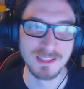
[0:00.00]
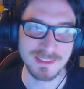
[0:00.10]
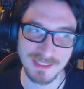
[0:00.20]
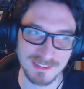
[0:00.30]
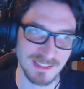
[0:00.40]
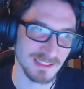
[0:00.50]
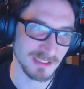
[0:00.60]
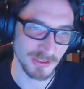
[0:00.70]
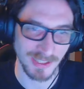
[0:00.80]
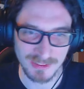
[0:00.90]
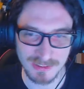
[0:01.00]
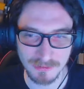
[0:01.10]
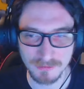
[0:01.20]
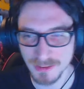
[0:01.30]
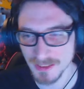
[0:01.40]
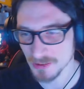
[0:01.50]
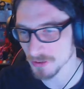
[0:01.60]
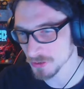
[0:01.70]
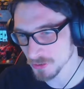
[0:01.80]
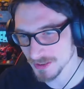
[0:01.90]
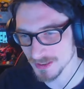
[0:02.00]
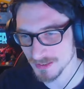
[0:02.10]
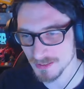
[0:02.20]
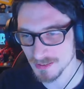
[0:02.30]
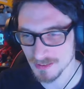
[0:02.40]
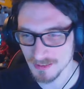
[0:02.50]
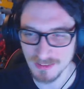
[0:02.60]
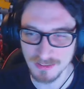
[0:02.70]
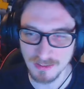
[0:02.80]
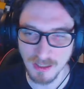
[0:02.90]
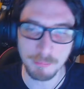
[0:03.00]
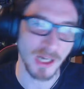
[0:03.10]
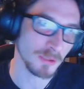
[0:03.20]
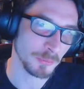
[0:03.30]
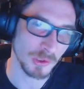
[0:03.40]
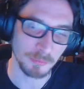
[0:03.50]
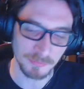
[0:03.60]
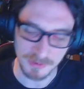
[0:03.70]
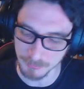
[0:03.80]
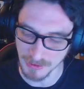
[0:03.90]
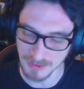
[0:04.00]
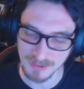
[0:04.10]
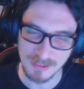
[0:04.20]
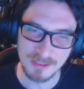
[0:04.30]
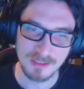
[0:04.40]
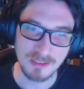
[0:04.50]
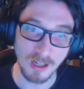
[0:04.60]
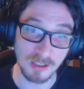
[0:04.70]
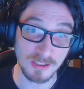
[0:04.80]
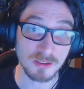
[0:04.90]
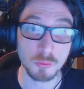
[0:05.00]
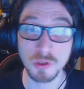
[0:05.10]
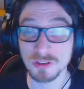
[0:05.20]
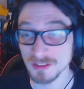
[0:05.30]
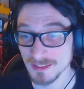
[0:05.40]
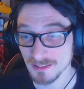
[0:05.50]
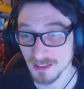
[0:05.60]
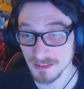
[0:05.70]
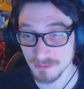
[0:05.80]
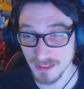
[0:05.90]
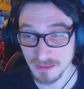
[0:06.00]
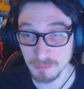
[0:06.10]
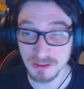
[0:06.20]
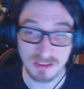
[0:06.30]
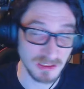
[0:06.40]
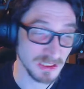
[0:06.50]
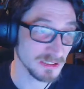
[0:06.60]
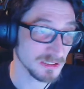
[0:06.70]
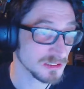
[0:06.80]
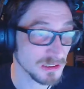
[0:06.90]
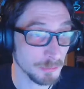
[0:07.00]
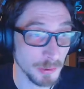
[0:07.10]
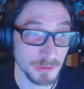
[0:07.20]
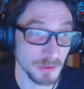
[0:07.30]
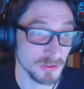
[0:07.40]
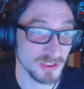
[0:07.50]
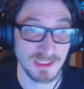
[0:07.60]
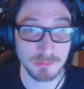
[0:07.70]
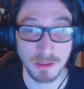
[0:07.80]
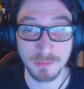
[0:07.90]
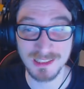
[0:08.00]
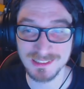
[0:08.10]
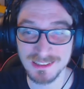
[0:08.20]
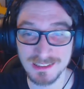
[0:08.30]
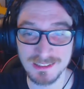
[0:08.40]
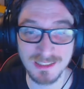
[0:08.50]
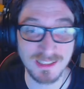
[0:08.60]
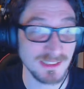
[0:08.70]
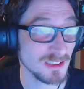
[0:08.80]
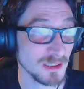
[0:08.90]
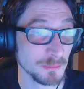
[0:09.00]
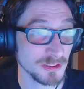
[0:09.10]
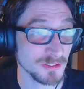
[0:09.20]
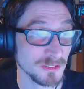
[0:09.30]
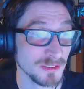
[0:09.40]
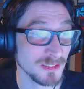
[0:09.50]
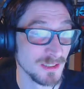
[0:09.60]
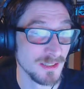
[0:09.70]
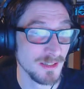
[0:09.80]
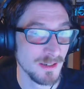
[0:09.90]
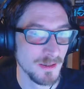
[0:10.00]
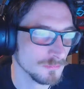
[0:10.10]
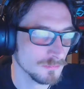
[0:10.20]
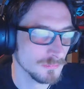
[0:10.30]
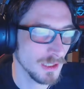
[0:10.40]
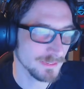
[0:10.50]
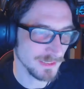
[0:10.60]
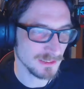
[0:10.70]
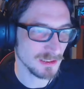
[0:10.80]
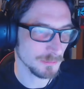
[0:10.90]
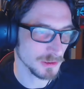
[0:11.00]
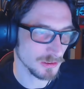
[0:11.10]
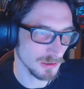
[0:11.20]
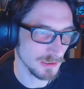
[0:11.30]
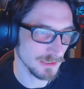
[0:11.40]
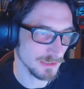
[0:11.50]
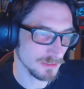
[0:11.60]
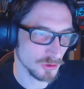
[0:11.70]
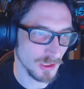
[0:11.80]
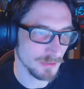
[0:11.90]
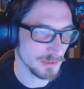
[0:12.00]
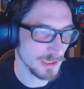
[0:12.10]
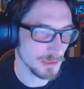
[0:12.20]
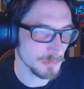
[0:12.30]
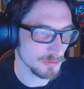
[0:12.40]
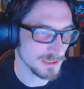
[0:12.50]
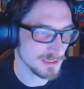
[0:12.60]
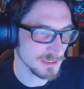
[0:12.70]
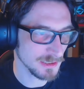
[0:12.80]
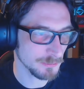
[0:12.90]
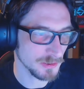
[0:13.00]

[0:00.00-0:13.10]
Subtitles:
Yes, they're interactive. Yeah, you got choices and there's like button prompts, but I like to watch these kind of games, and I probably won't change my mind anytime soon. And next up, you got a driving game, a racing game,